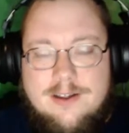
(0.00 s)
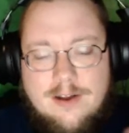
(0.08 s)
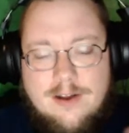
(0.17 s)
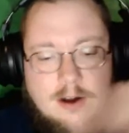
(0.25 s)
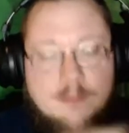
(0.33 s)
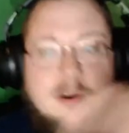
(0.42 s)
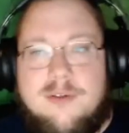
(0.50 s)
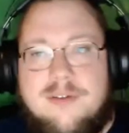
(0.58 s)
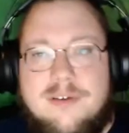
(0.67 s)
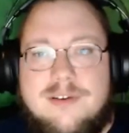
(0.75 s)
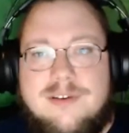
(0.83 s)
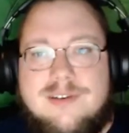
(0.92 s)
are both.
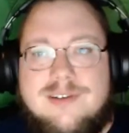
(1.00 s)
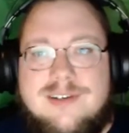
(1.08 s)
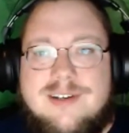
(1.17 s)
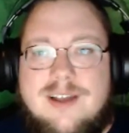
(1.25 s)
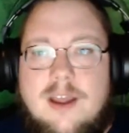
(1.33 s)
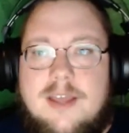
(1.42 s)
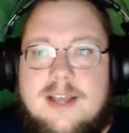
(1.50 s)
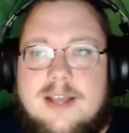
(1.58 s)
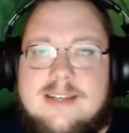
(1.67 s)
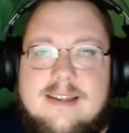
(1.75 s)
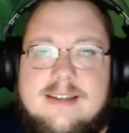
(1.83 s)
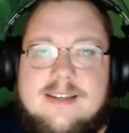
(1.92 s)
And they
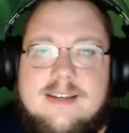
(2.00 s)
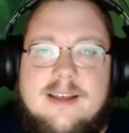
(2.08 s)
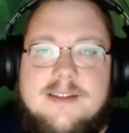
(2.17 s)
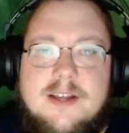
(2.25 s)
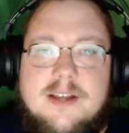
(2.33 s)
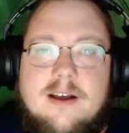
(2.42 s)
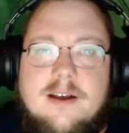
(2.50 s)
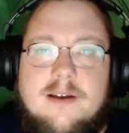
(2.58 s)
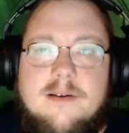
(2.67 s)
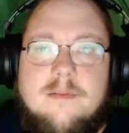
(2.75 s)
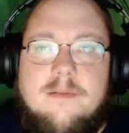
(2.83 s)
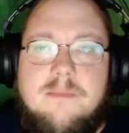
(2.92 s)
exist as
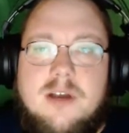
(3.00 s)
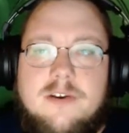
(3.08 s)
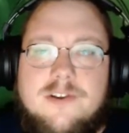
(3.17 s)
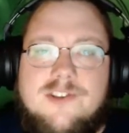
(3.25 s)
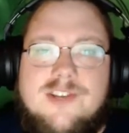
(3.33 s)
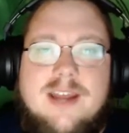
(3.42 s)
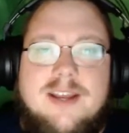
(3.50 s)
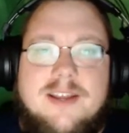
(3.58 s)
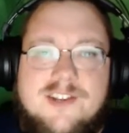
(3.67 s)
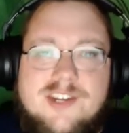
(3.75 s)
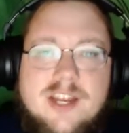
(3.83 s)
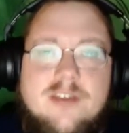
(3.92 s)
understanding
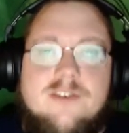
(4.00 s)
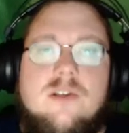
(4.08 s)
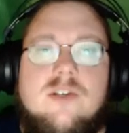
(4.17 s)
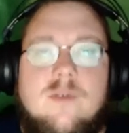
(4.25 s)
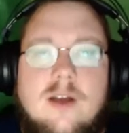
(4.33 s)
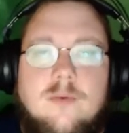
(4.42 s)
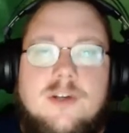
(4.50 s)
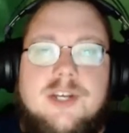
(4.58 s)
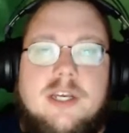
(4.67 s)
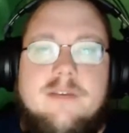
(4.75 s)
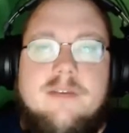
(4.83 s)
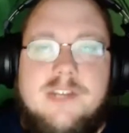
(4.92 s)
as centers around which
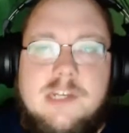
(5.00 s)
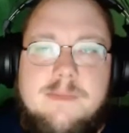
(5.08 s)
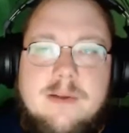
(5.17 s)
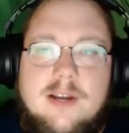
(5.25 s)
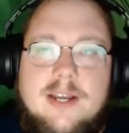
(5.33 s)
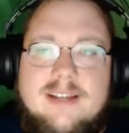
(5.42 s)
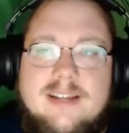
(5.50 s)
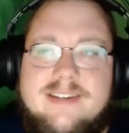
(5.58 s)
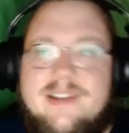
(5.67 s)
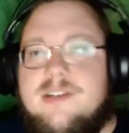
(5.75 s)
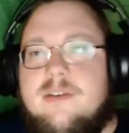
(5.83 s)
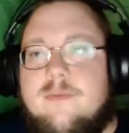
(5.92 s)
a given spirit can
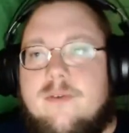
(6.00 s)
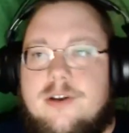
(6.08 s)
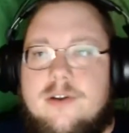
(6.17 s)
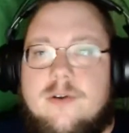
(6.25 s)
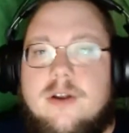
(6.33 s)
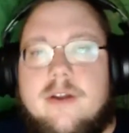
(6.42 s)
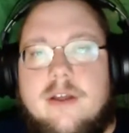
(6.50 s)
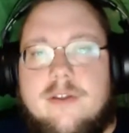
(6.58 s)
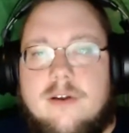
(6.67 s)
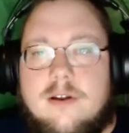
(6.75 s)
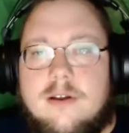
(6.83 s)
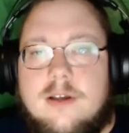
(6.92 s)
exist to one degree or
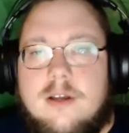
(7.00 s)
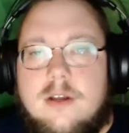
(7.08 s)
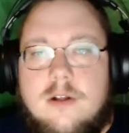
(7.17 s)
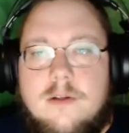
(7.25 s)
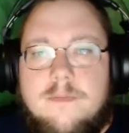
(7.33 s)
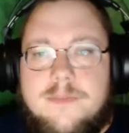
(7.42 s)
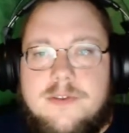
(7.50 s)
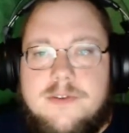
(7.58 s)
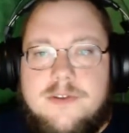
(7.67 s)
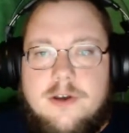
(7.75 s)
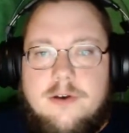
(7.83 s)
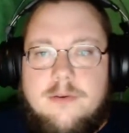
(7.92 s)
another.
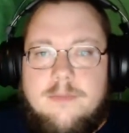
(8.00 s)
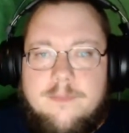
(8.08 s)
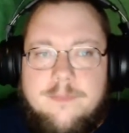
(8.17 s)
So